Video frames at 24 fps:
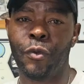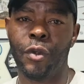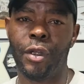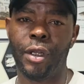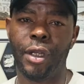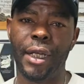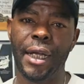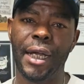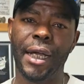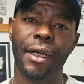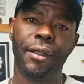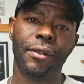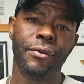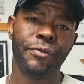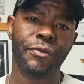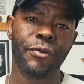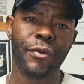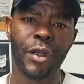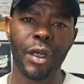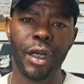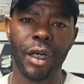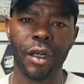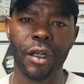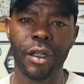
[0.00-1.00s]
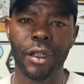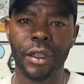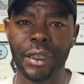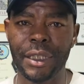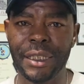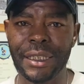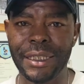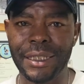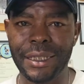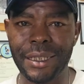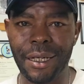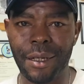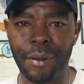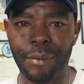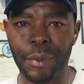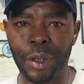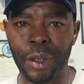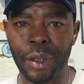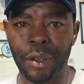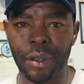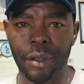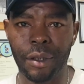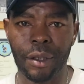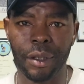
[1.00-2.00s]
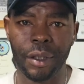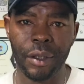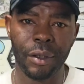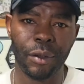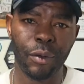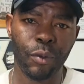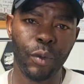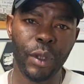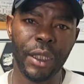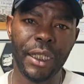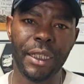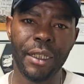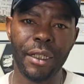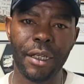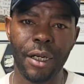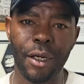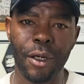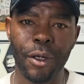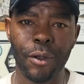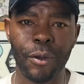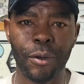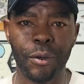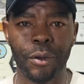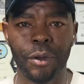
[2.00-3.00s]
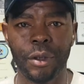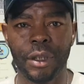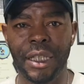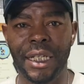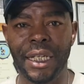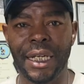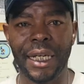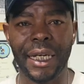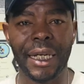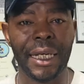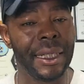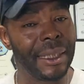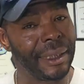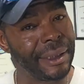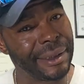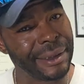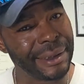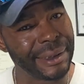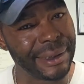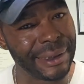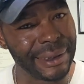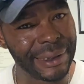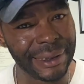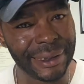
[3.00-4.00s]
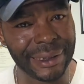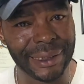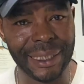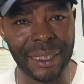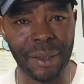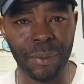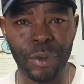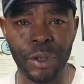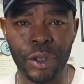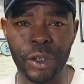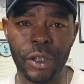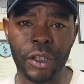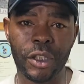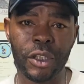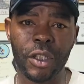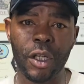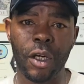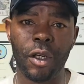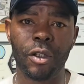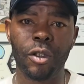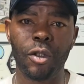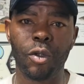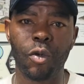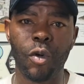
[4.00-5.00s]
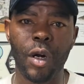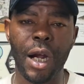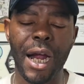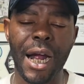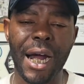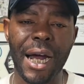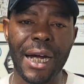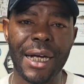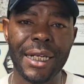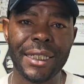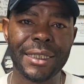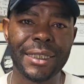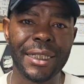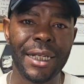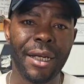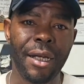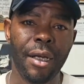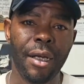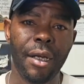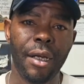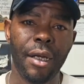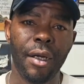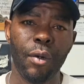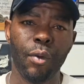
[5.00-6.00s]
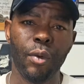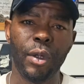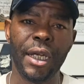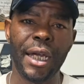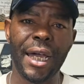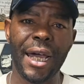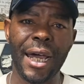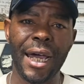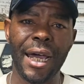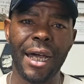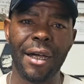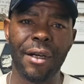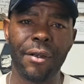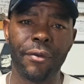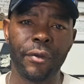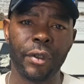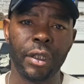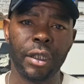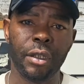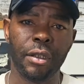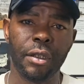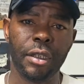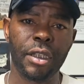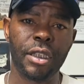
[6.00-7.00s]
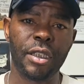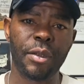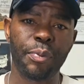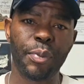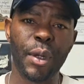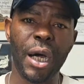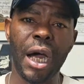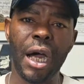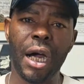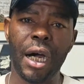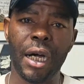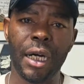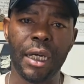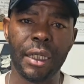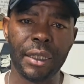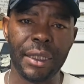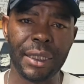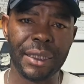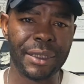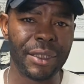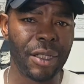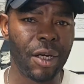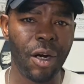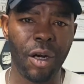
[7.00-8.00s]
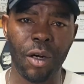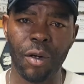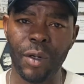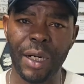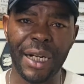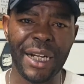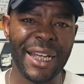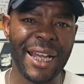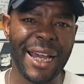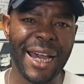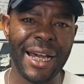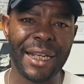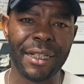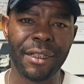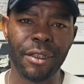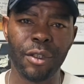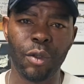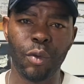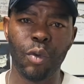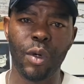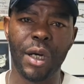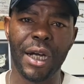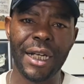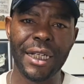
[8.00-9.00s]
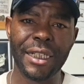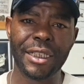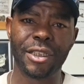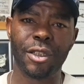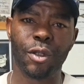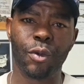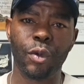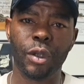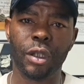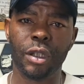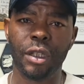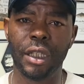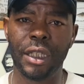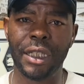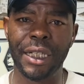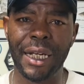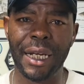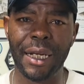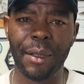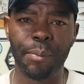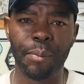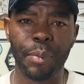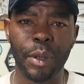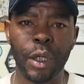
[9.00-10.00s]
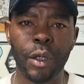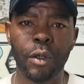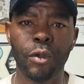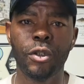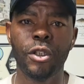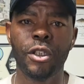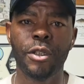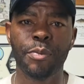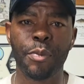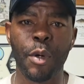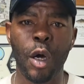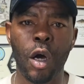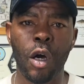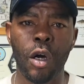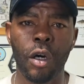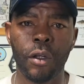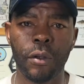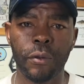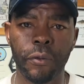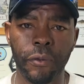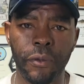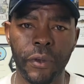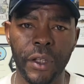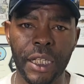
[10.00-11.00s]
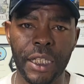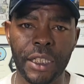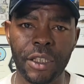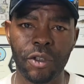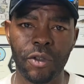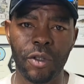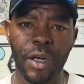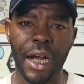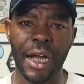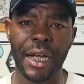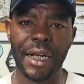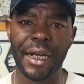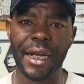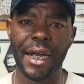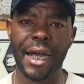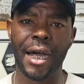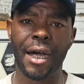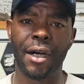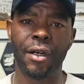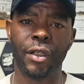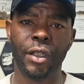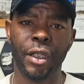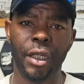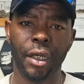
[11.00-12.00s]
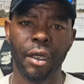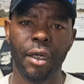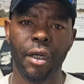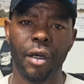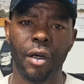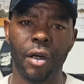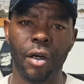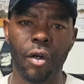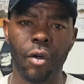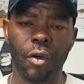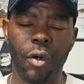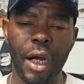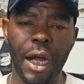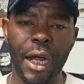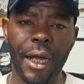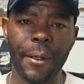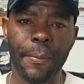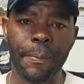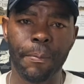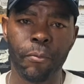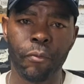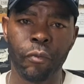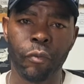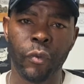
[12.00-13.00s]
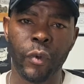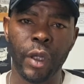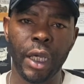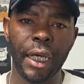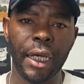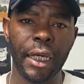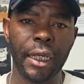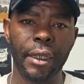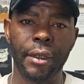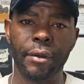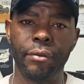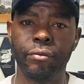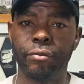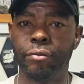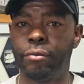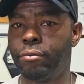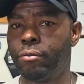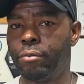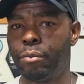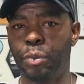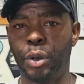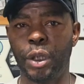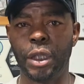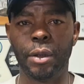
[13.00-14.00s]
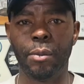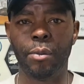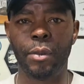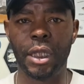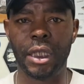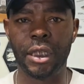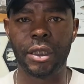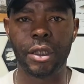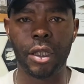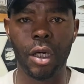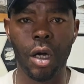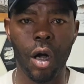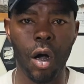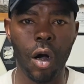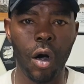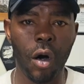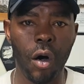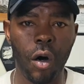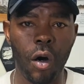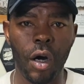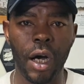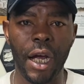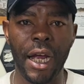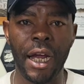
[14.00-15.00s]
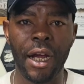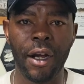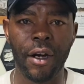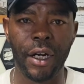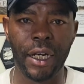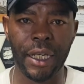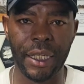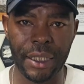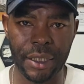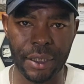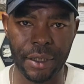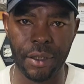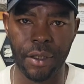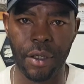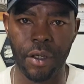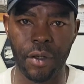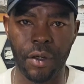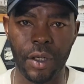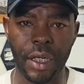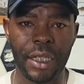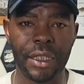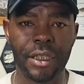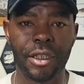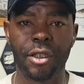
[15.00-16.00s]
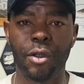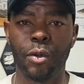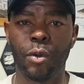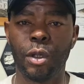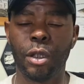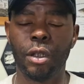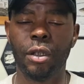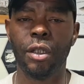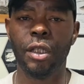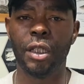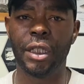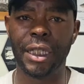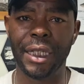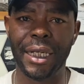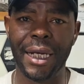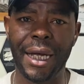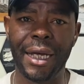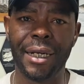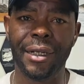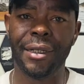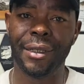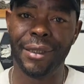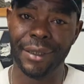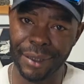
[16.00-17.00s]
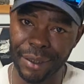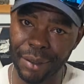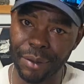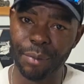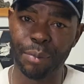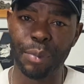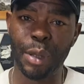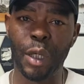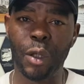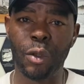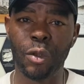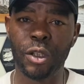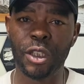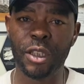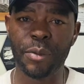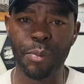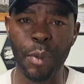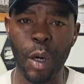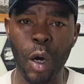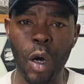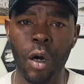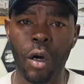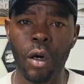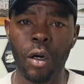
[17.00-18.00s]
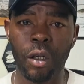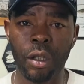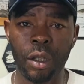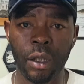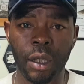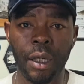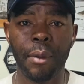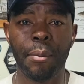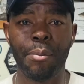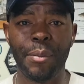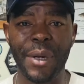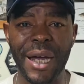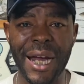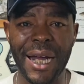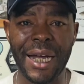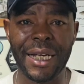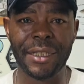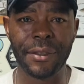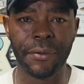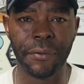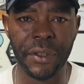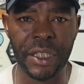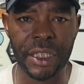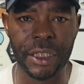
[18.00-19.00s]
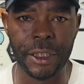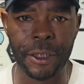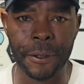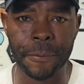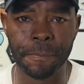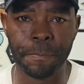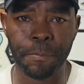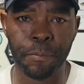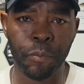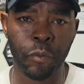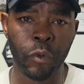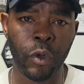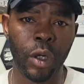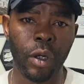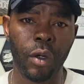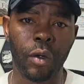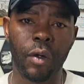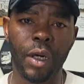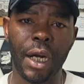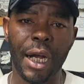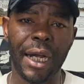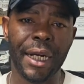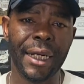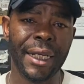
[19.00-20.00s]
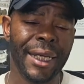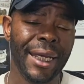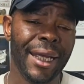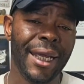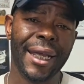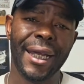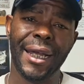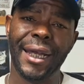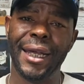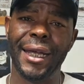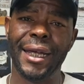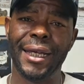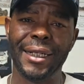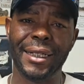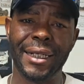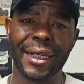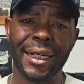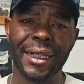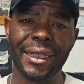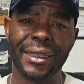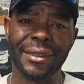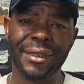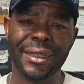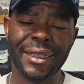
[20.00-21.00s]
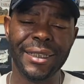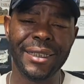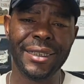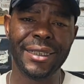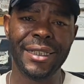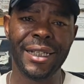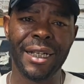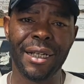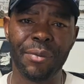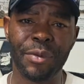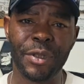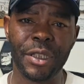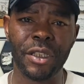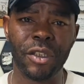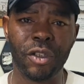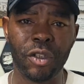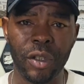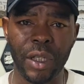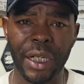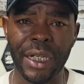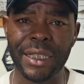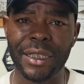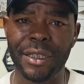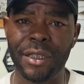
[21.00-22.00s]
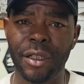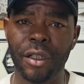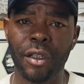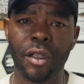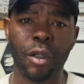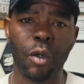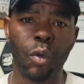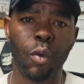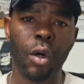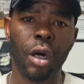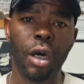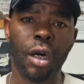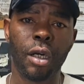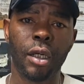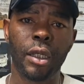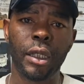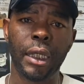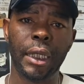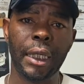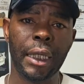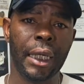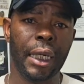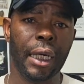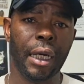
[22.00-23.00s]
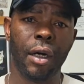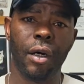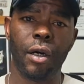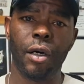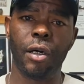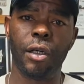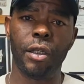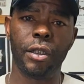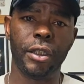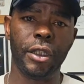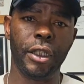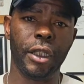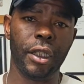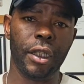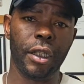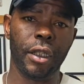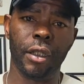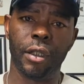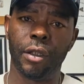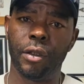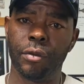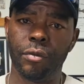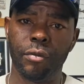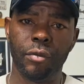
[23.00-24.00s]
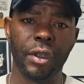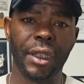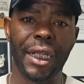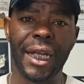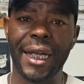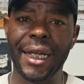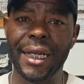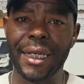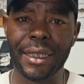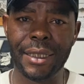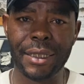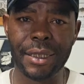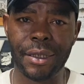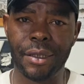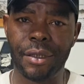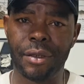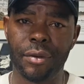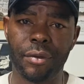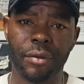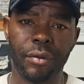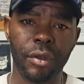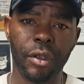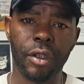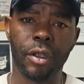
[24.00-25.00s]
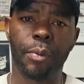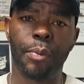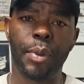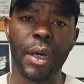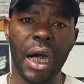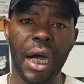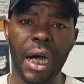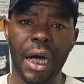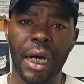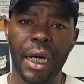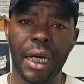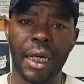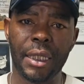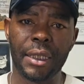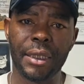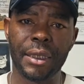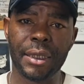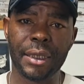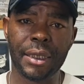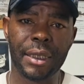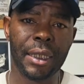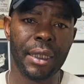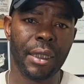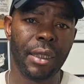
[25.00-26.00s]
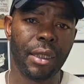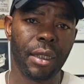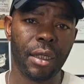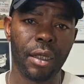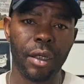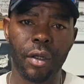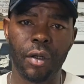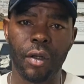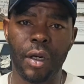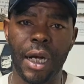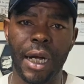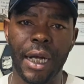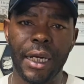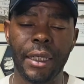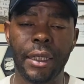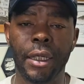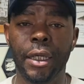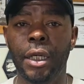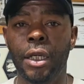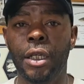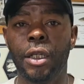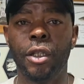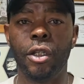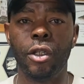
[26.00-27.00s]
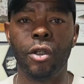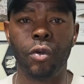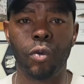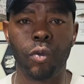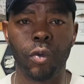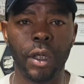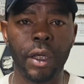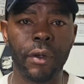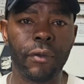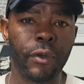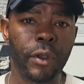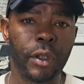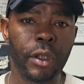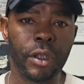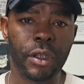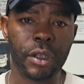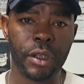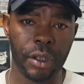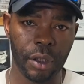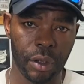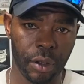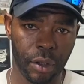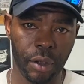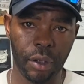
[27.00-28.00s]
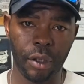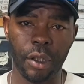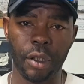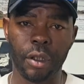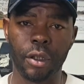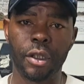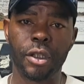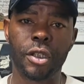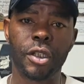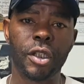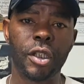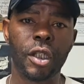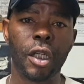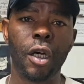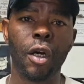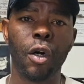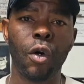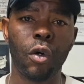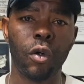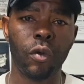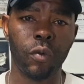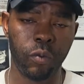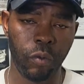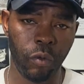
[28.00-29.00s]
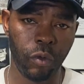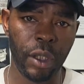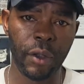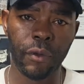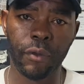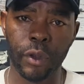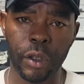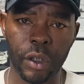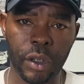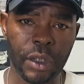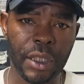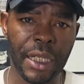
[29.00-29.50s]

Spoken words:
Now, early summer, we know temperatures start to rise. We have the spawn that's already out of the way. So we're looking at post-spawn fish right now, all right, in pretty much all areas, all right. So we're looking at post-spawn bass fishing, all right. And these tips and tricks, they're going to work on your lakes, your ponds, all right, your rivers, you know, your slow rivers.